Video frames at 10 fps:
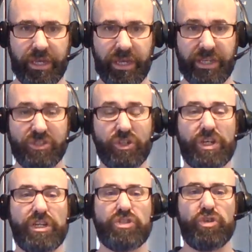is
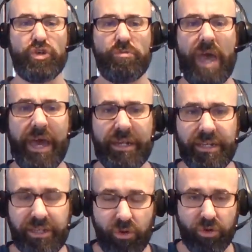looking to
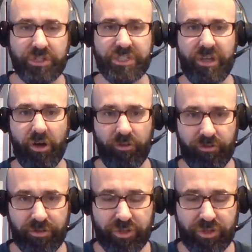humanity or self